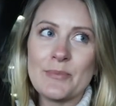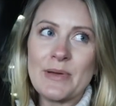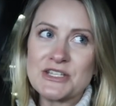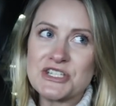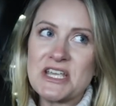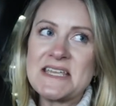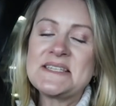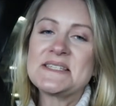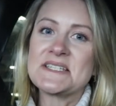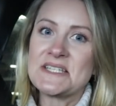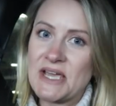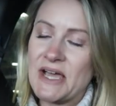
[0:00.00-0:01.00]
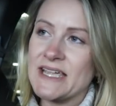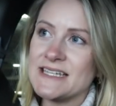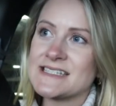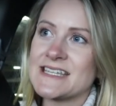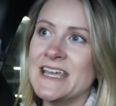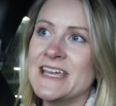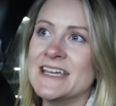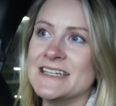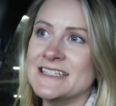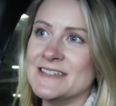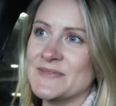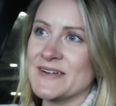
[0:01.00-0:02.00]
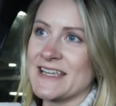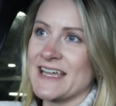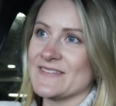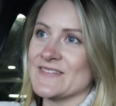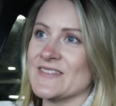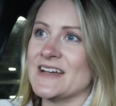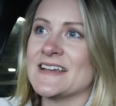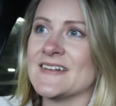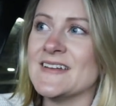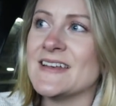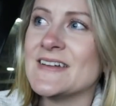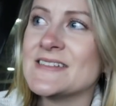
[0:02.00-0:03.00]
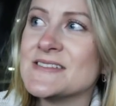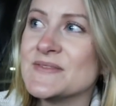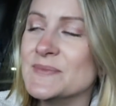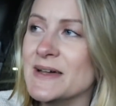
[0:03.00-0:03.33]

budget is tight. We haven't really got loads of